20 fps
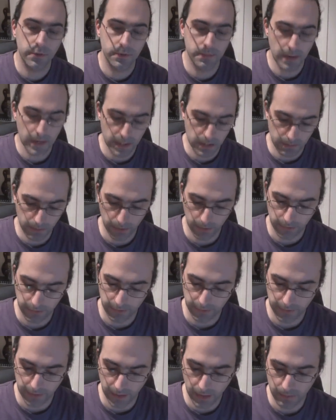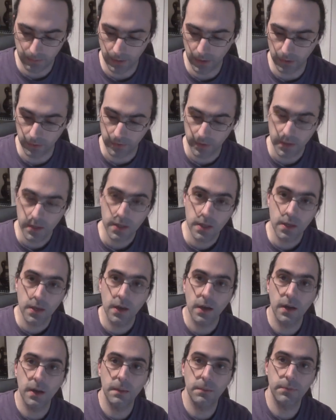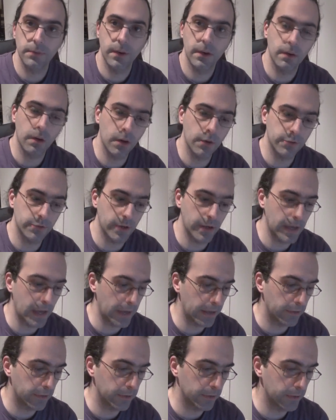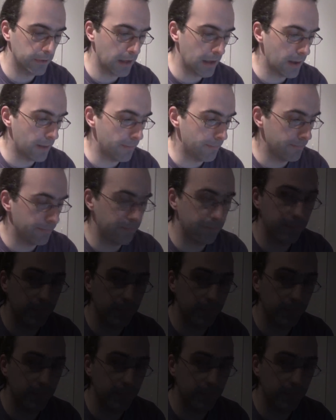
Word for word: germanium boosters that I built. Um, so I'll show you how to do that.